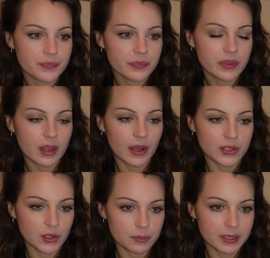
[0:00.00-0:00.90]
I
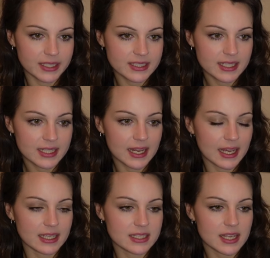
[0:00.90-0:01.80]
know plays it,
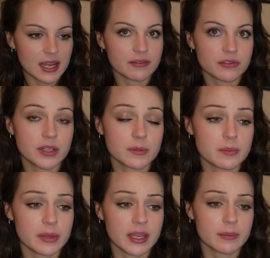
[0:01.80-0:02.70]
and I haven't really been
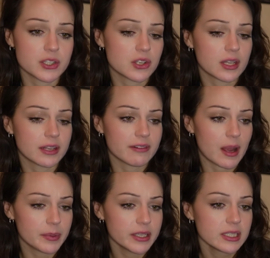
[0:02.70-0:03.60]
playing much online
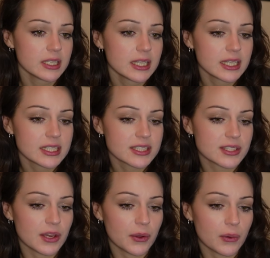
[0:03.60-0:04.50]
rapid,
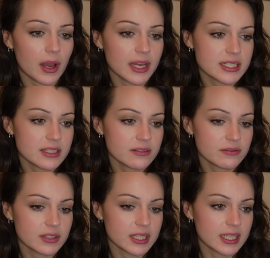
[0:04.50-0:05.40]
so I didn't
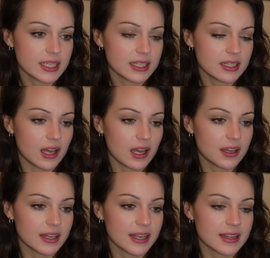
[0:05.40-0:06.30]
really learn
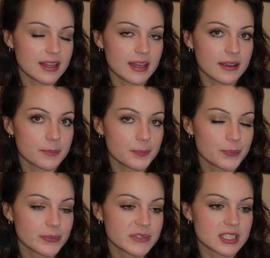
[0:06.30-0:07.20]
anything
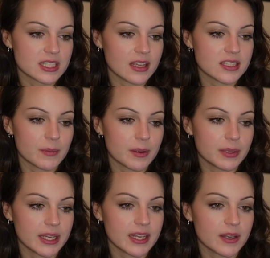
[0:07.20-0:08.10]
since last time I
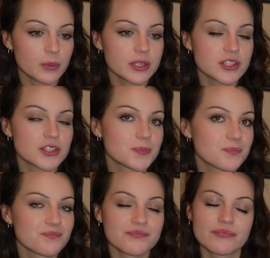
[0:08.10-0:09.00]
played it, which
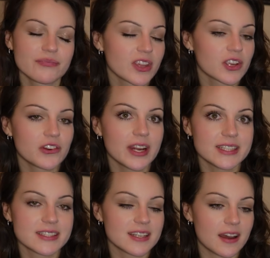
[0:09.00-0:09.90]
great
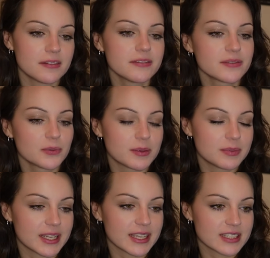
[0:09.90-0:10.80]
stuff when
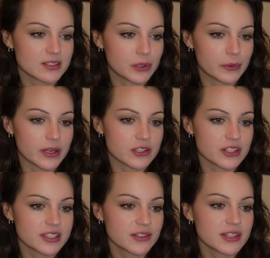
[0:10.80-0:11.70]
playing against
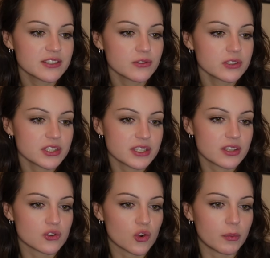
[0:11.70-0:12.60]
2100. So these are all just the
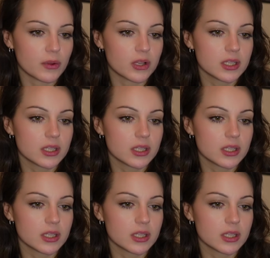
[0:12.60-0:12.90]
normal